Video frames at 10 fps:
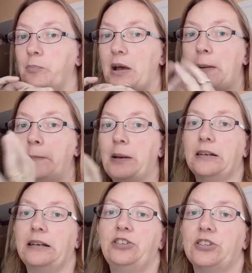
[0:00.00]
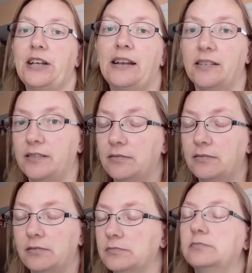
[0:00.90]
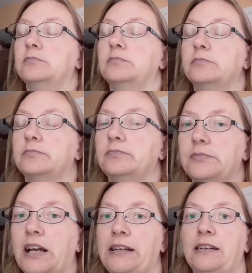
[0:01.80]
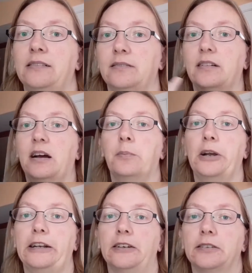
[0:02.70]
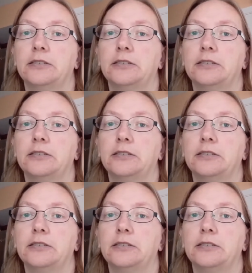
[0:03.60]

I mentally just I need a break.